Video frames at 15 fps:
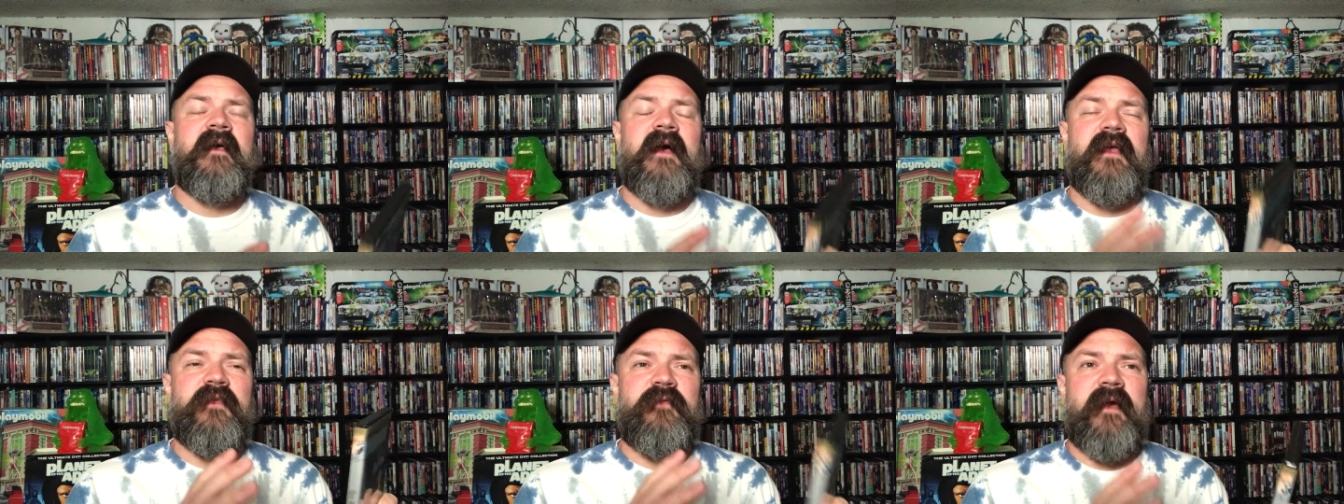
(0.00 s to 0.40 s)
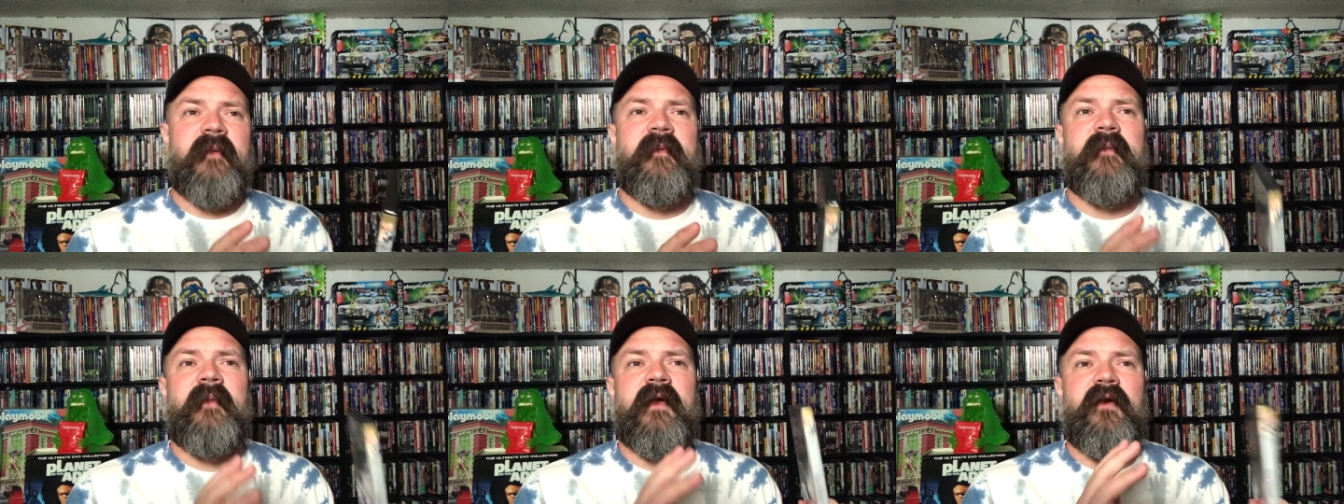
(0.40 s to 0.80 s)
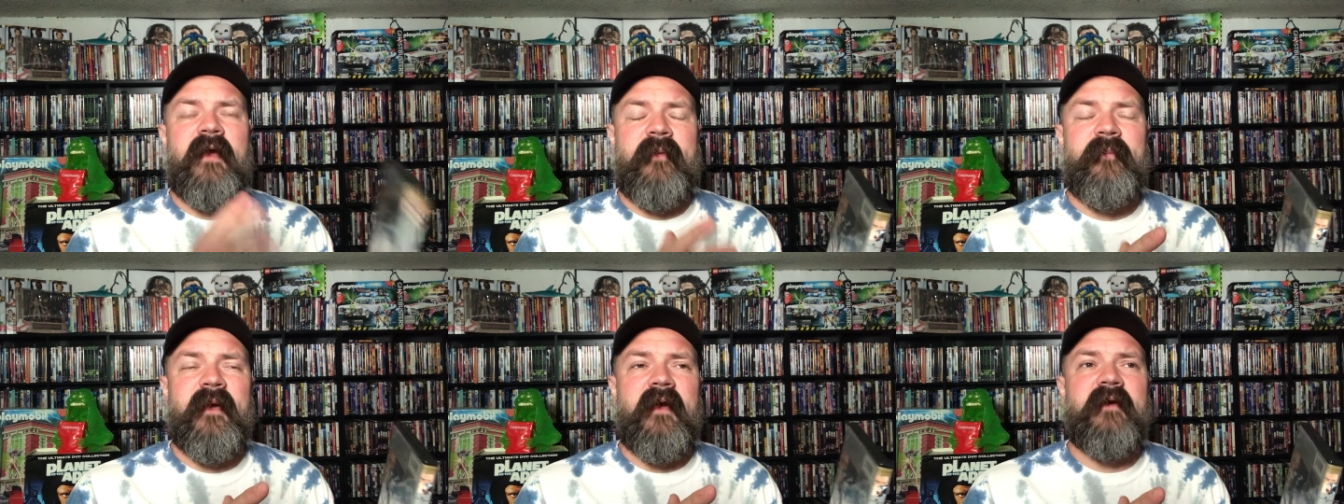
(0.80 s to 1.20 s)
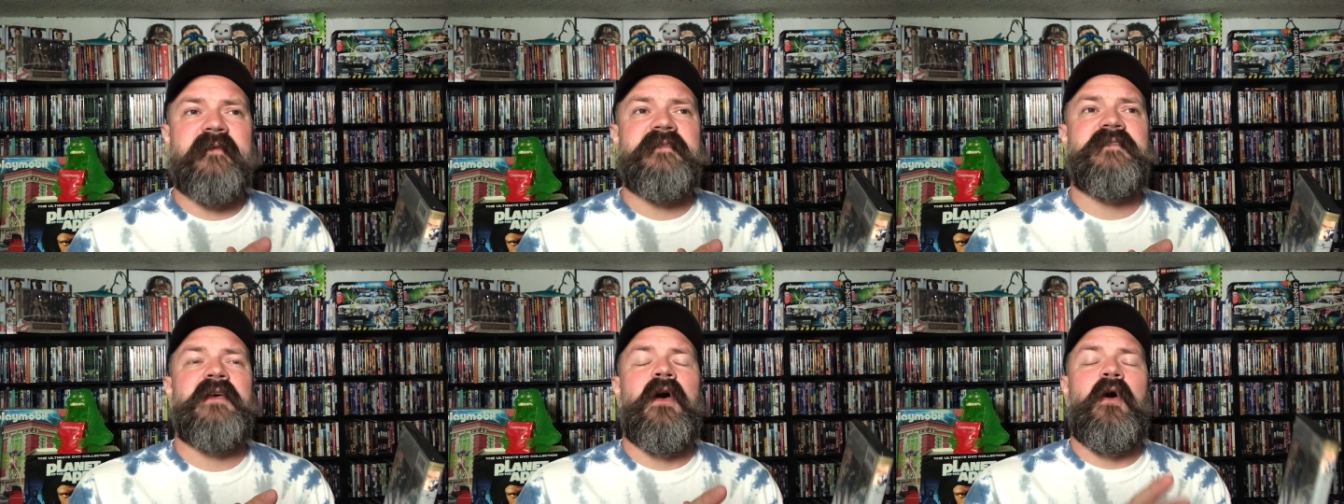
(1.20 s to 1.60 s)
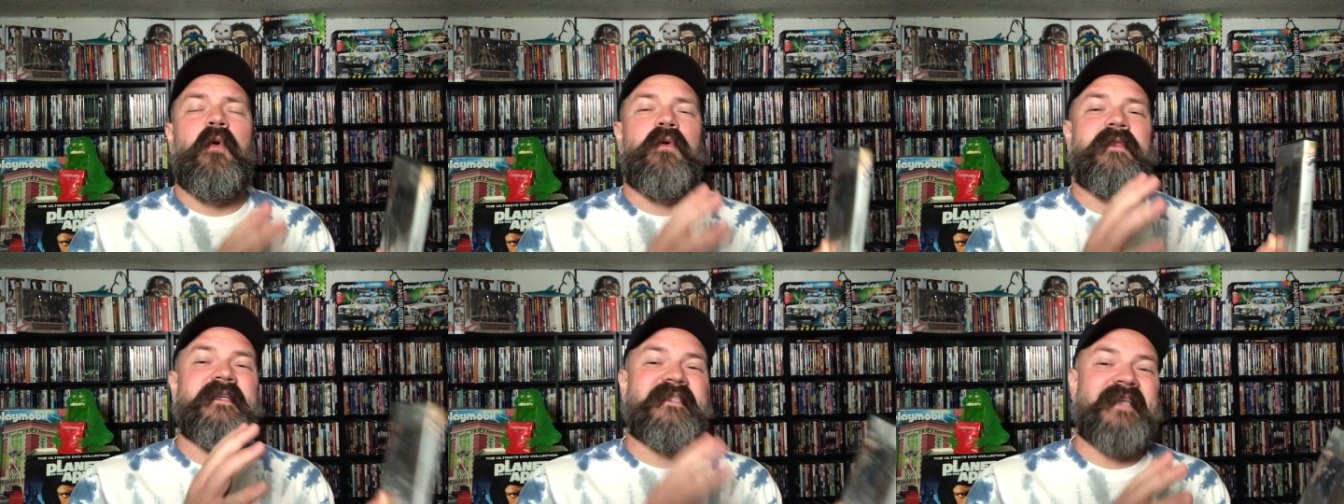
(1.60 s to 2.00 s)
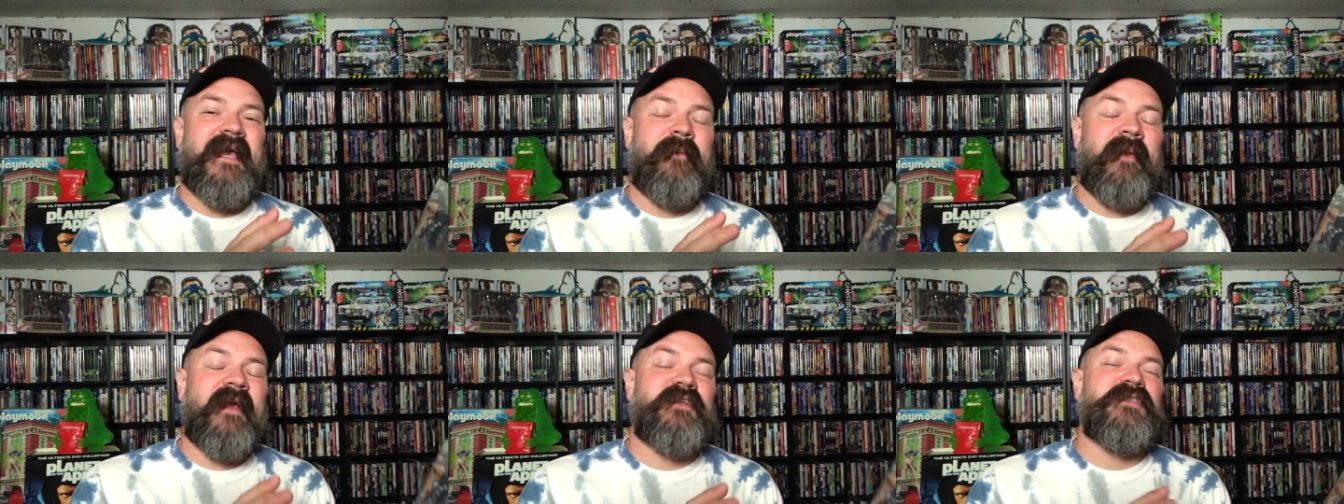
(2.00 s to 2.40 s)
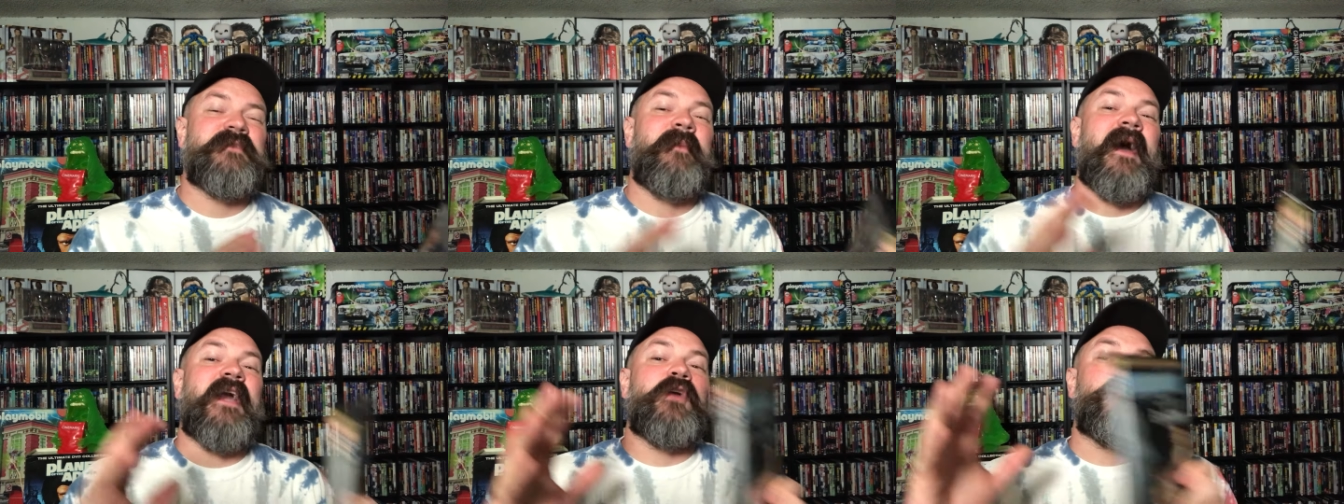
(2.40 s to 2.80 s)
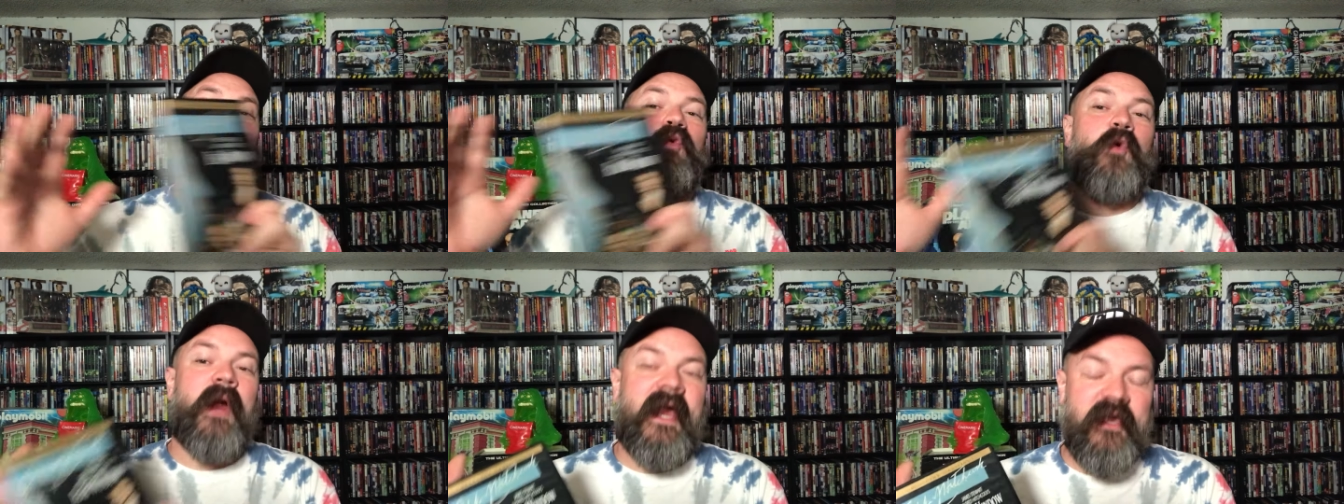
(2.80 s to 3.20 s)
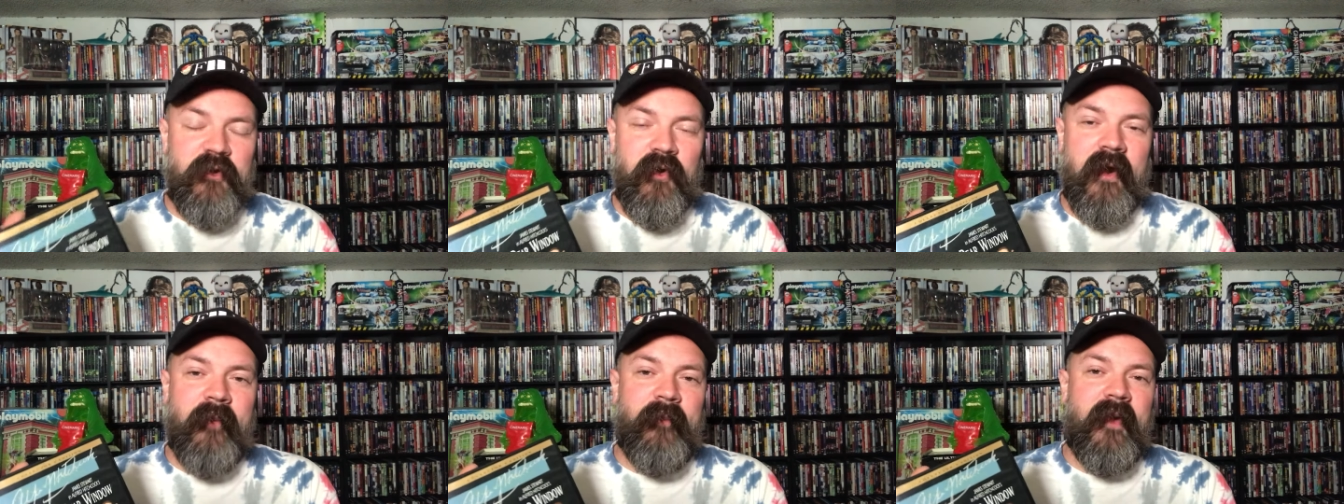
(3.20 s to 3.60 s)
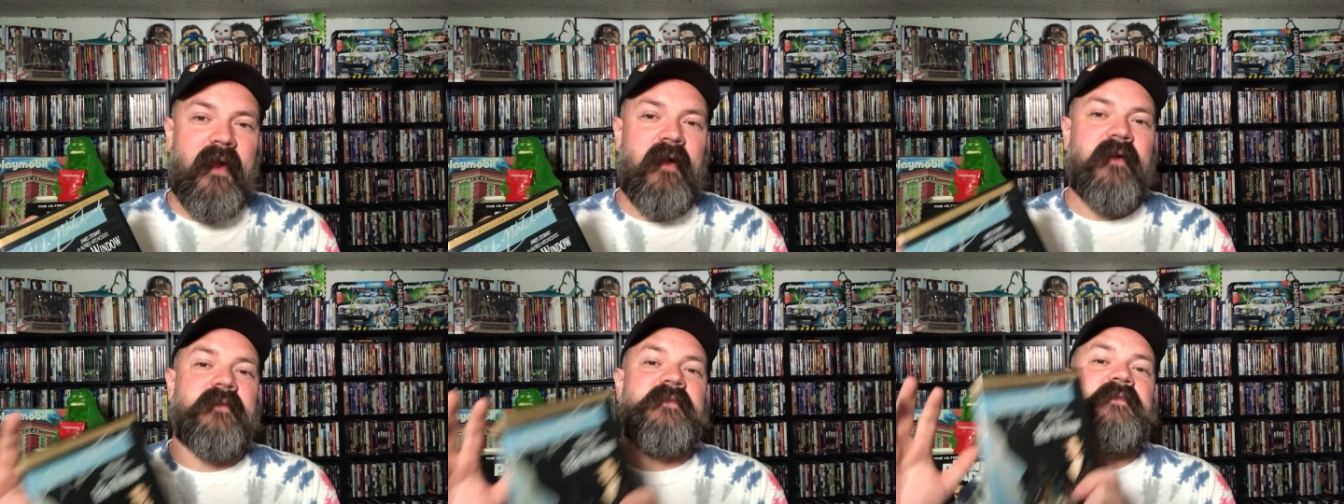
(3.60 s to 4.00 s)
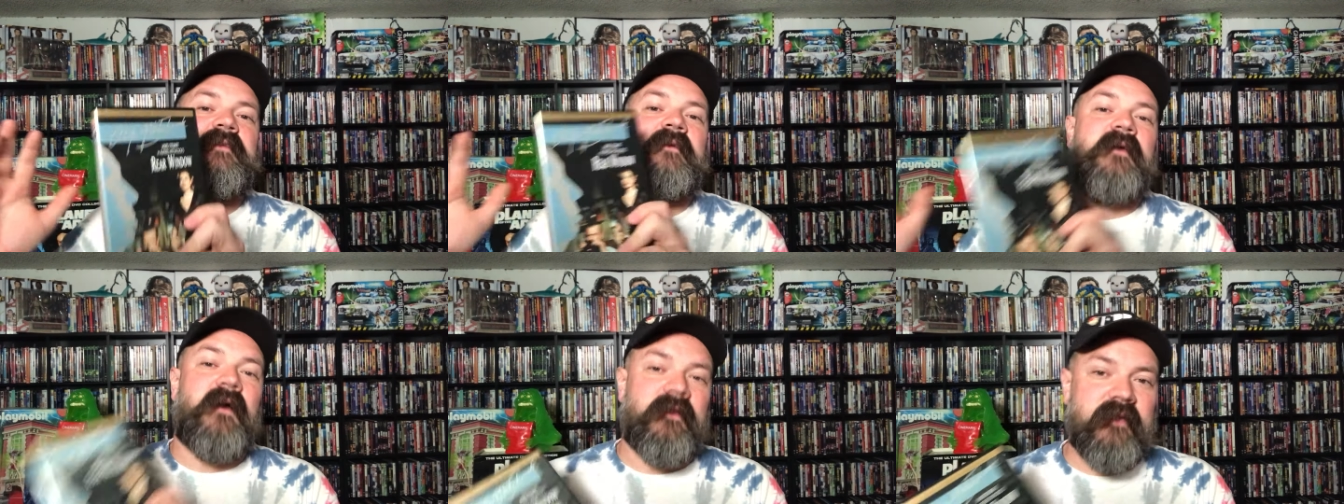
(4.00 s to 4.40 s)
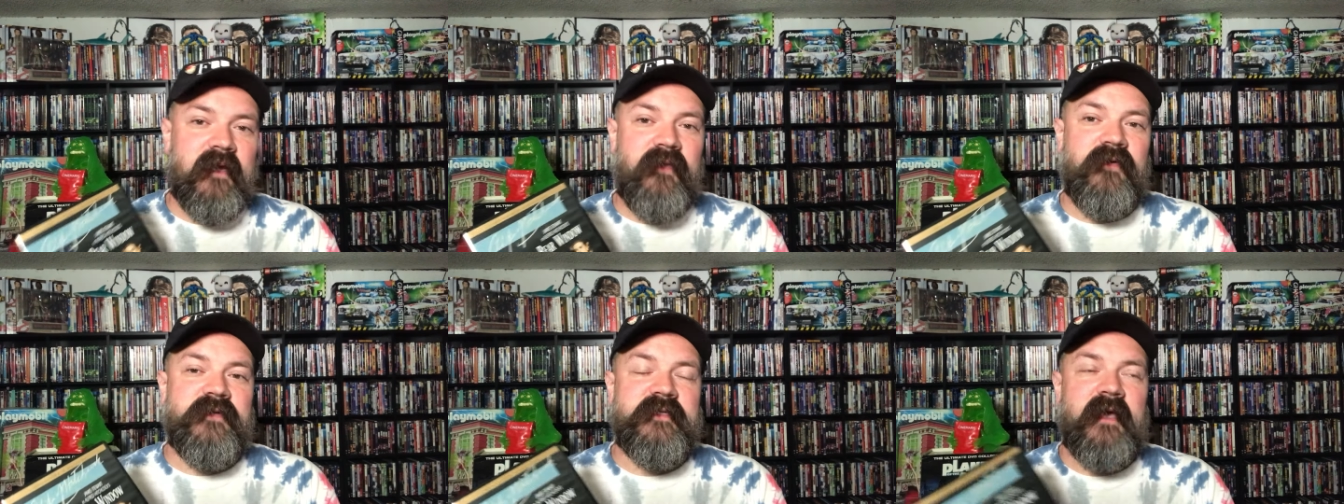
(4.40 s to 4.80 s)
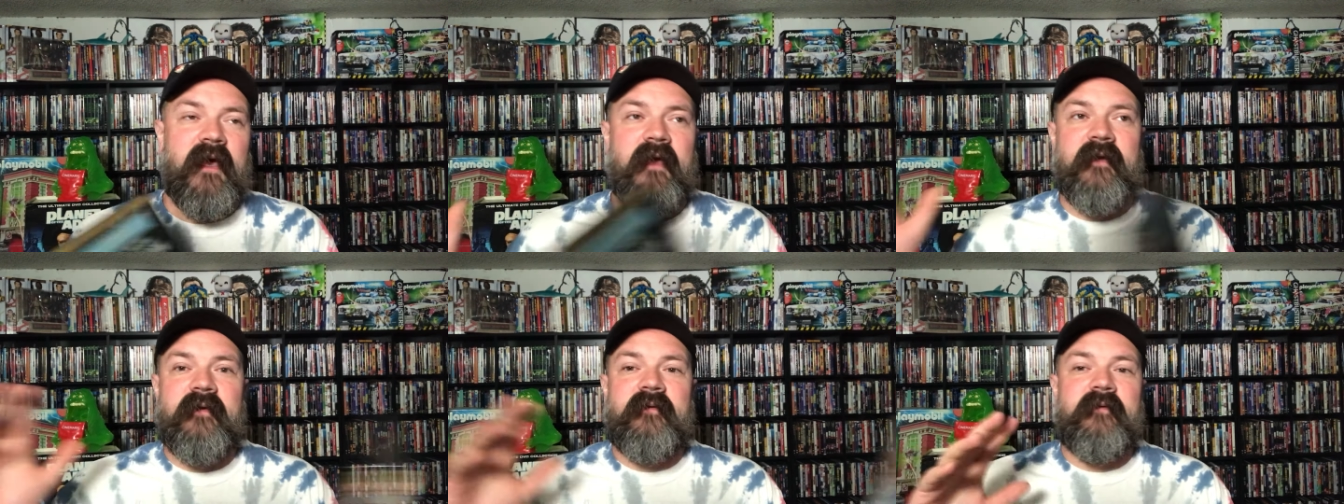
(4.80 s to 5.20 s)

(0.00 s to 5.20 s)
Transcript: of the family, my grandparents were the same age as my great grandparents on the other side.